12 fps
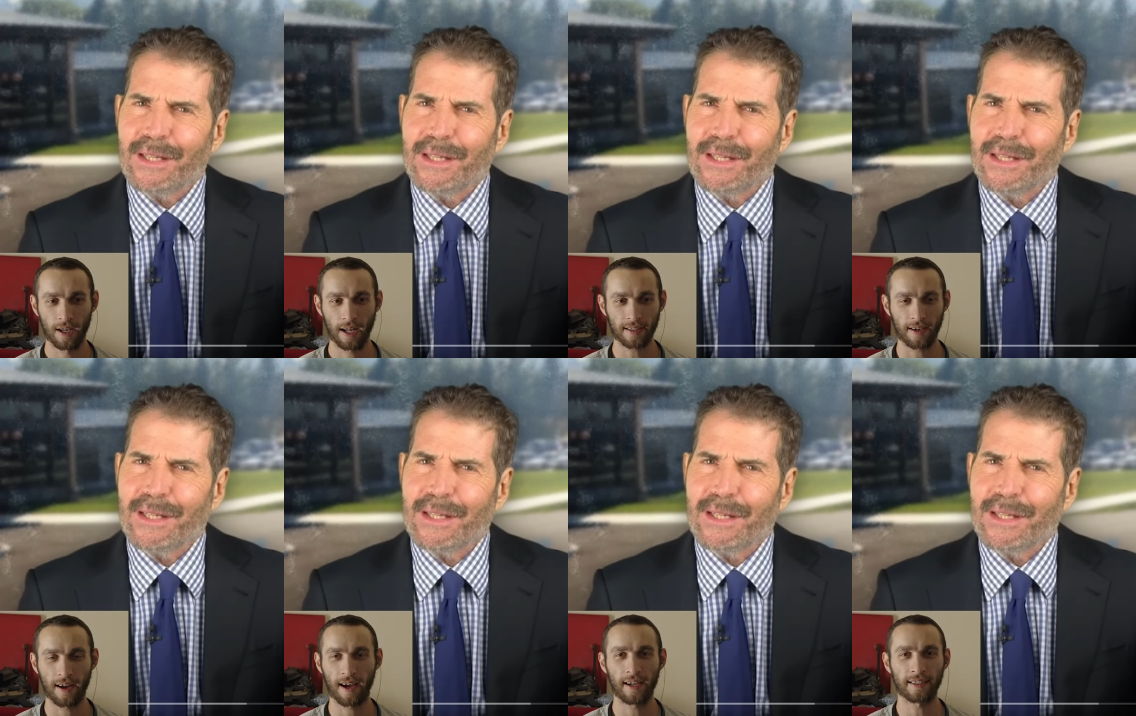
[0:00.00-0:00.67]
Speaker 1: that's a
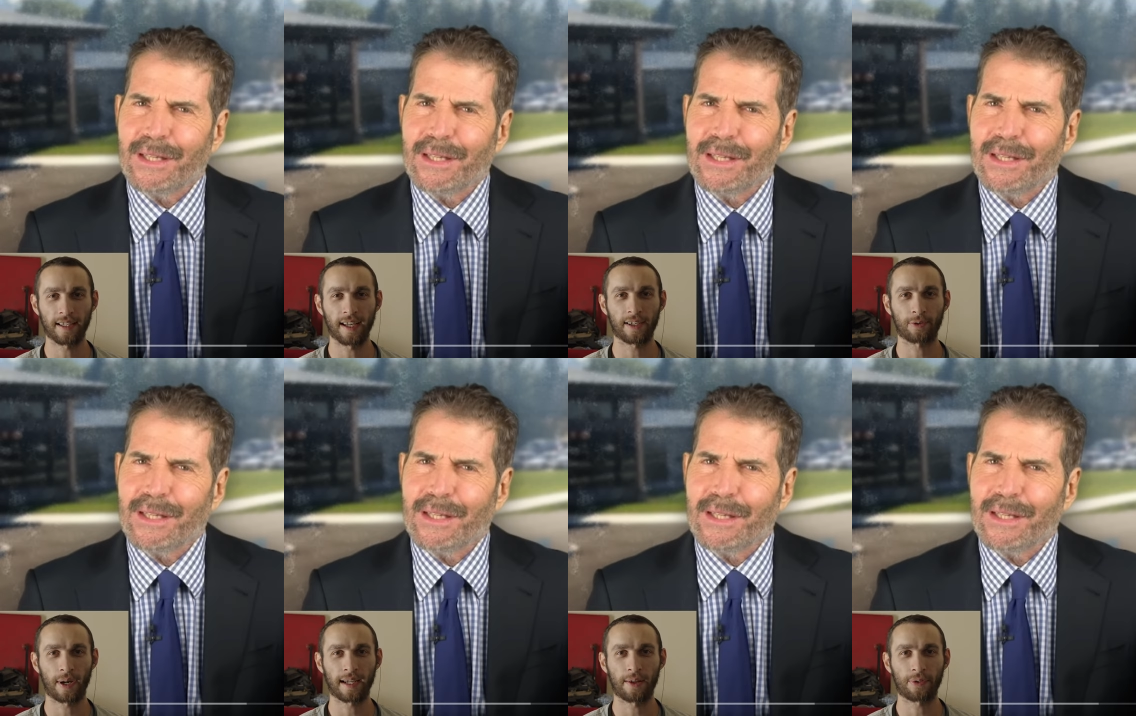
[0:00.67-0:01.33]
hot take
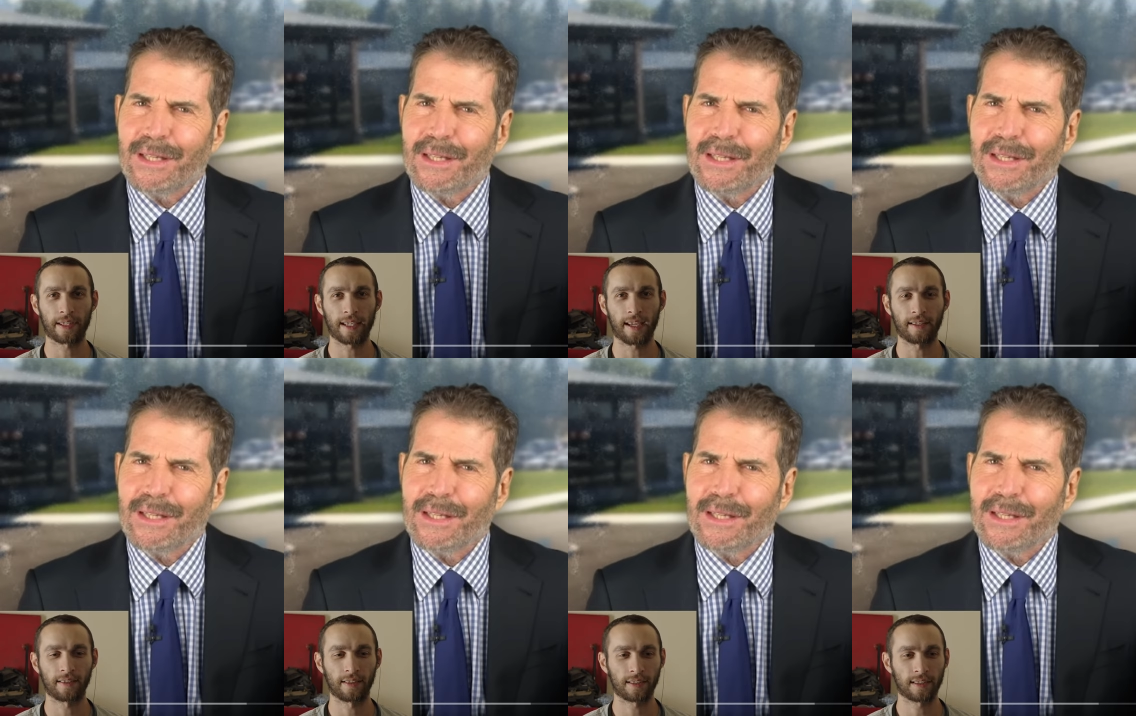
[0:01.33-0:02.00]
right out the
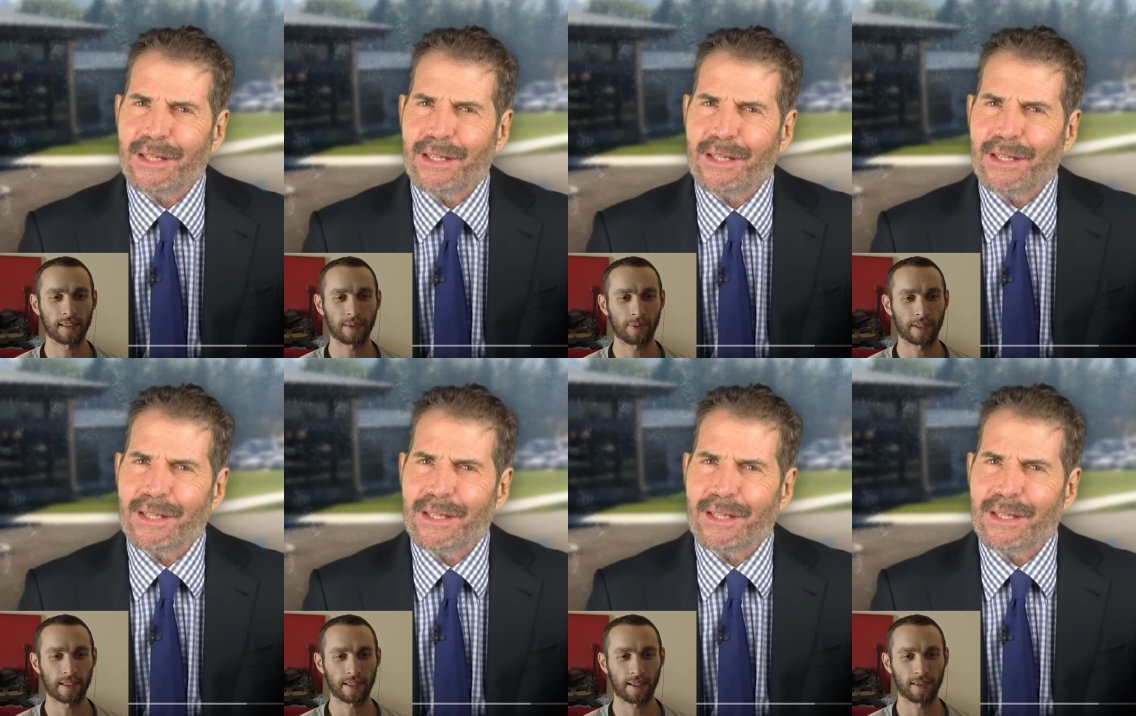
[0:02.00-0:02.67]
gate. Let's see what
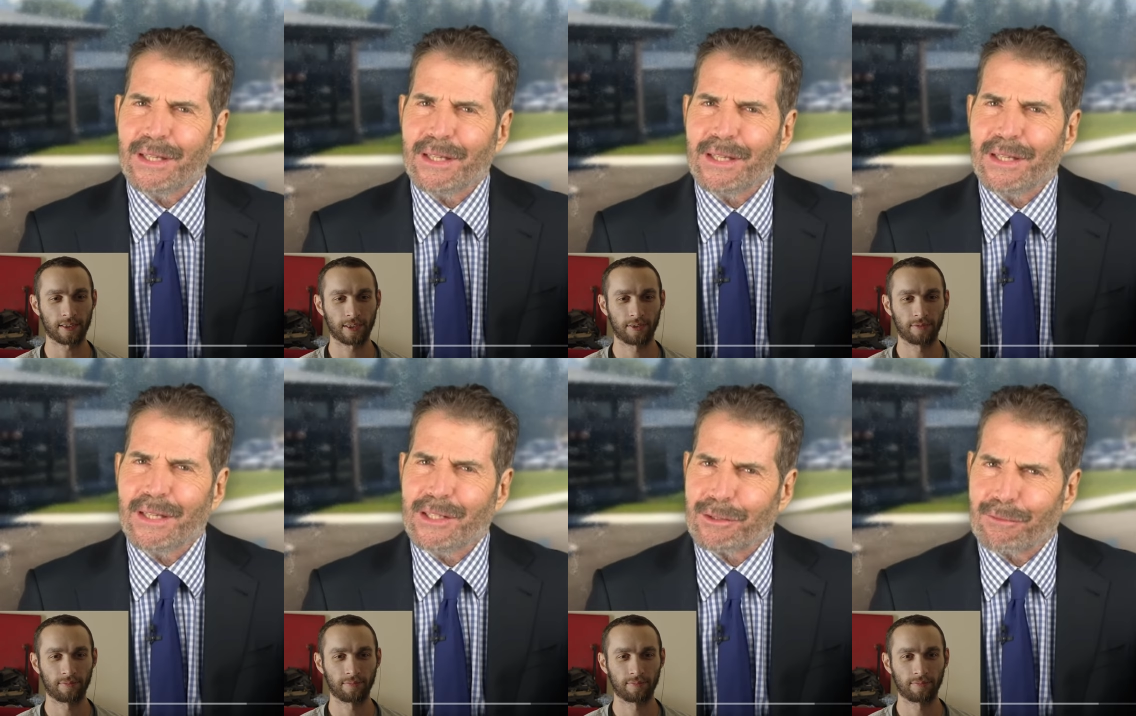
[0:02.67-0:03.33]
he says.
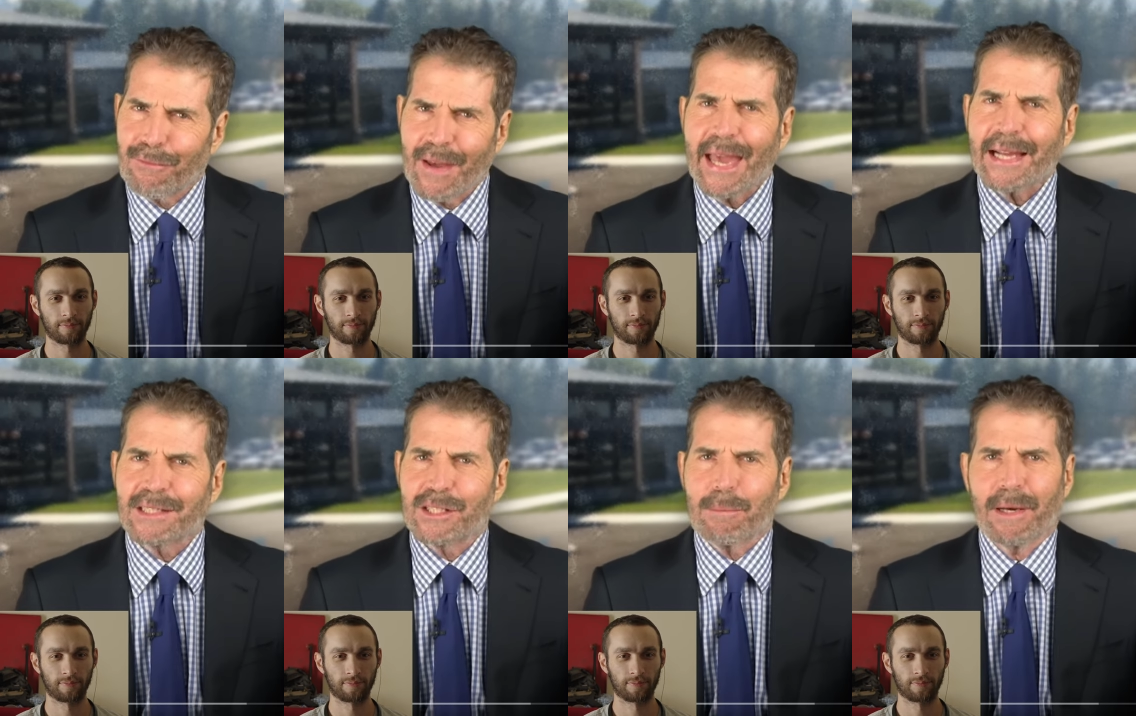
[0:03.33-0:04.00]
Speaker 2: Convenient
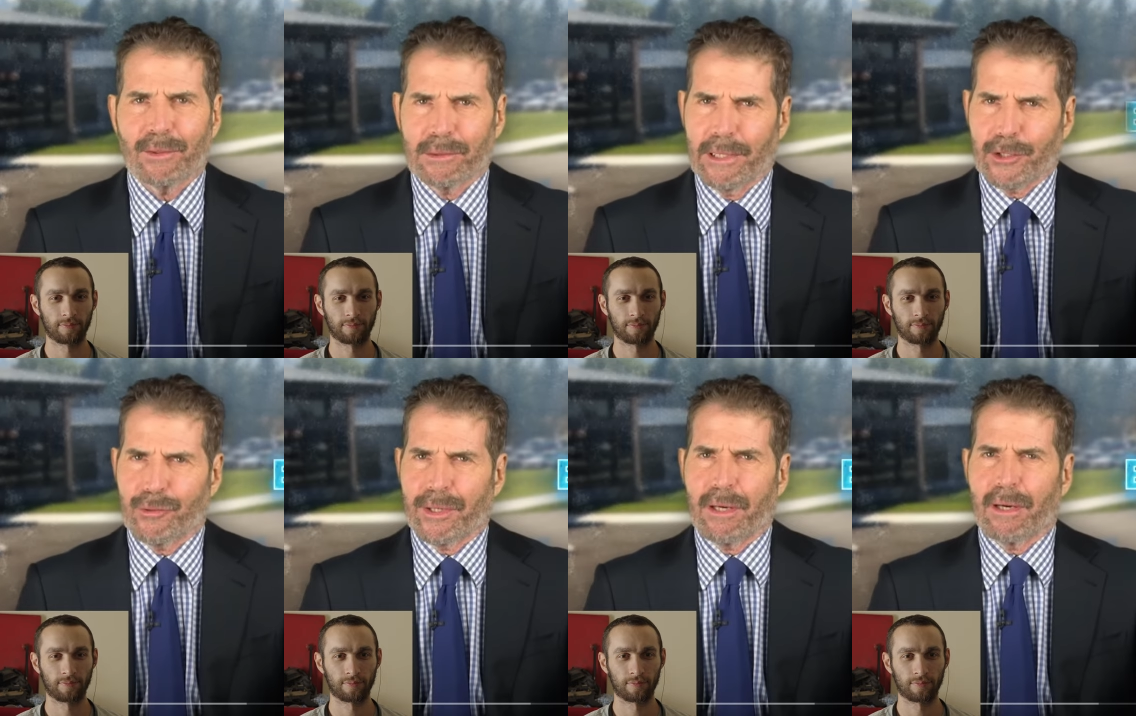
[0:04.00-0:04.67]
facts about
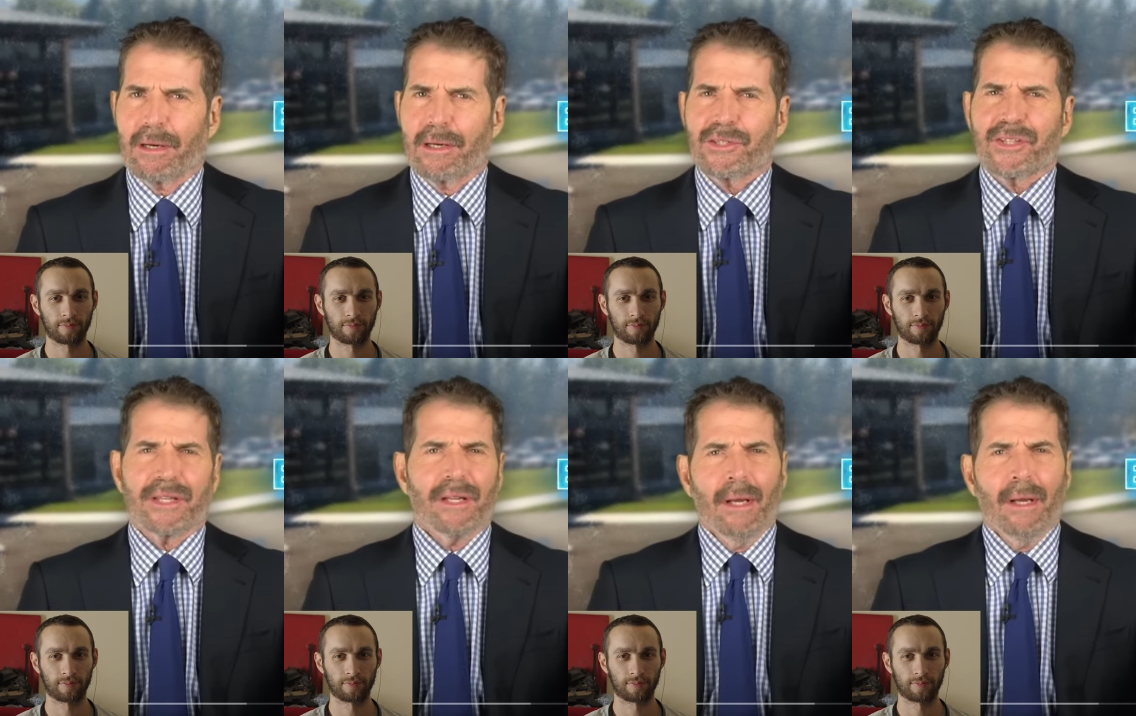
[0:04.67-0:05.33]
electric cars
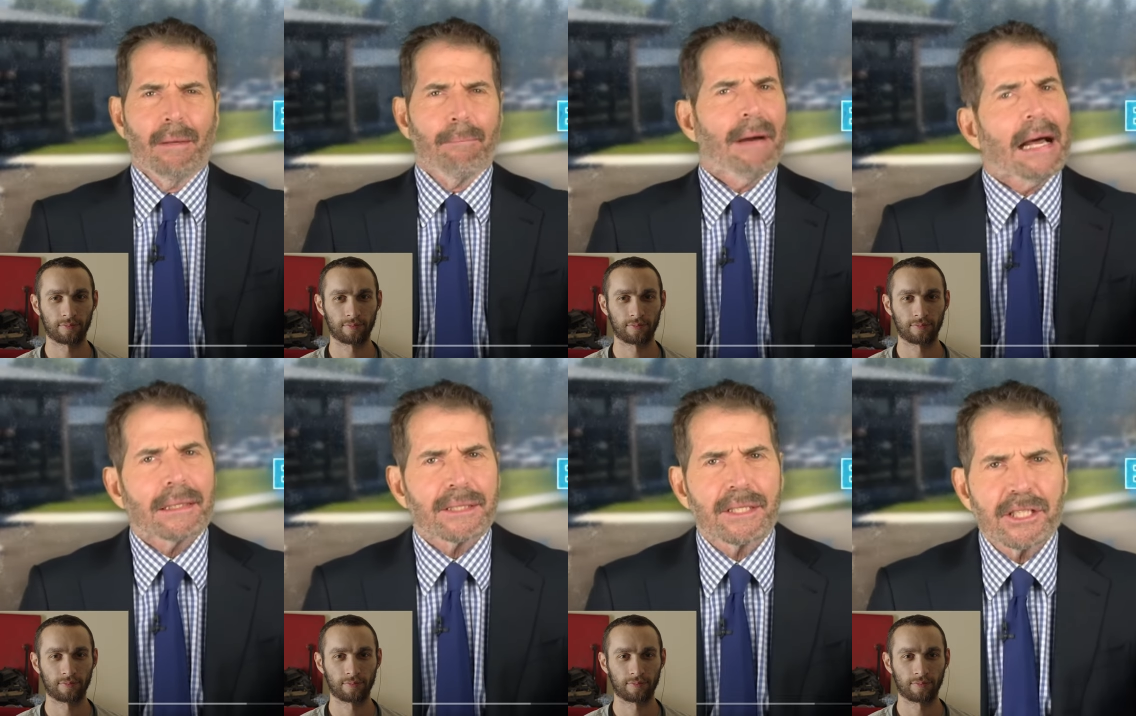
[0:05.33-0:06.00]
that
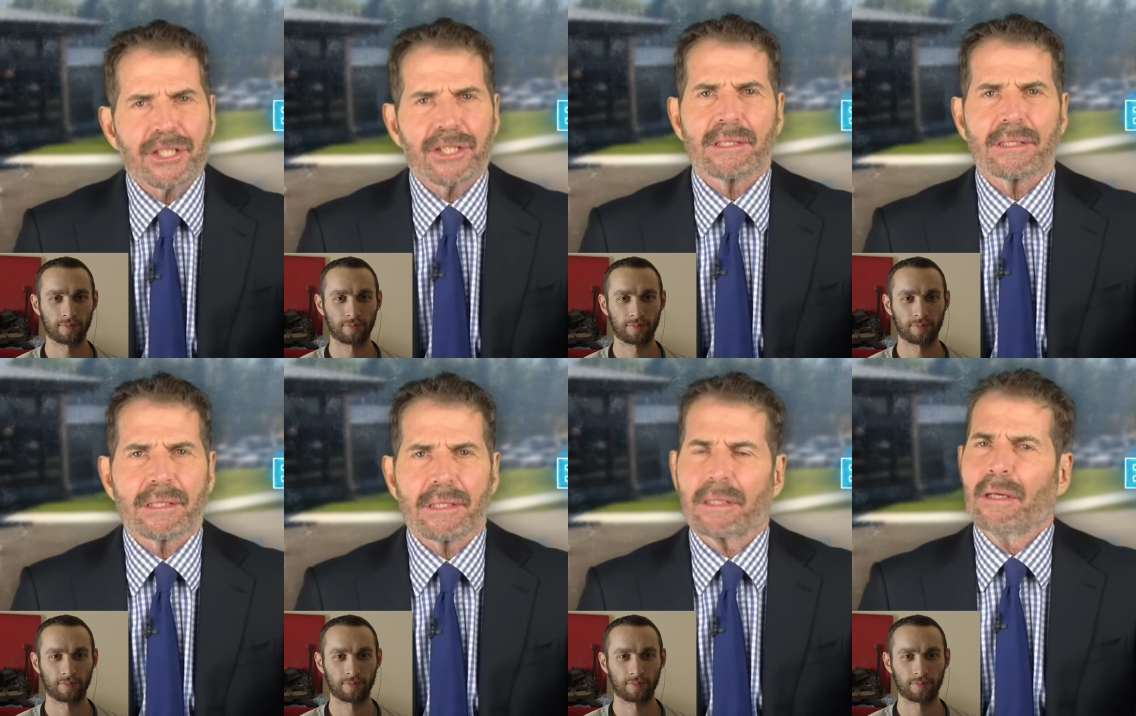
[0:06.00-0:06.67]

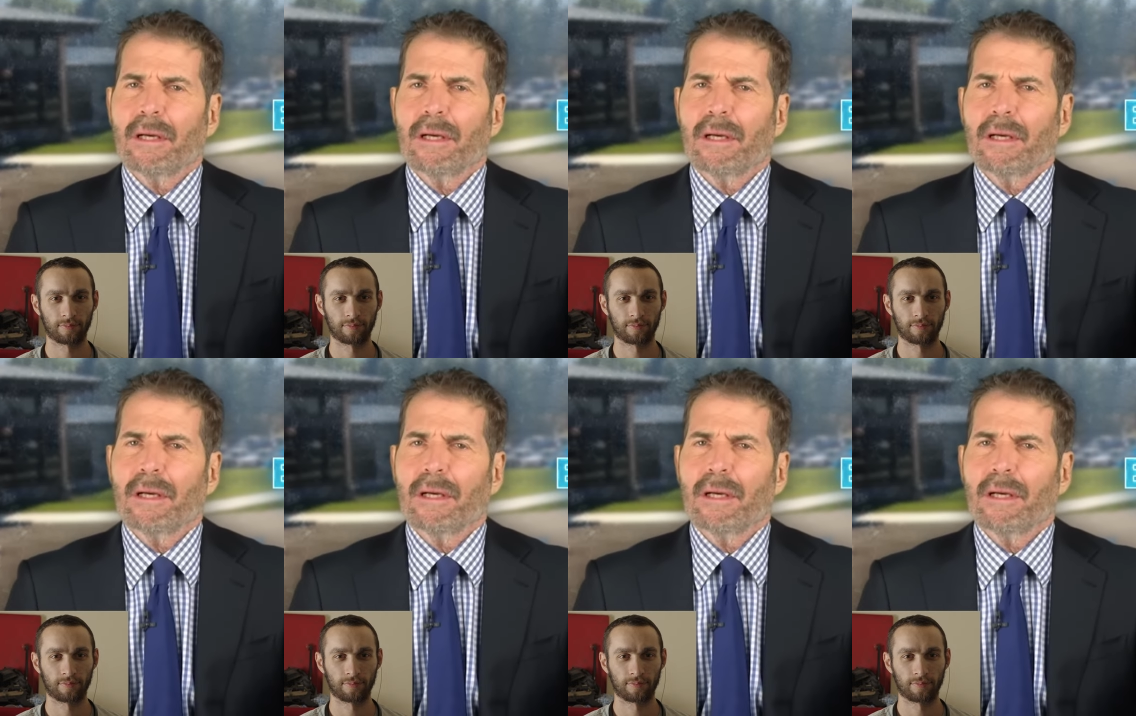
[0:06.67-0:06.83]
politicians and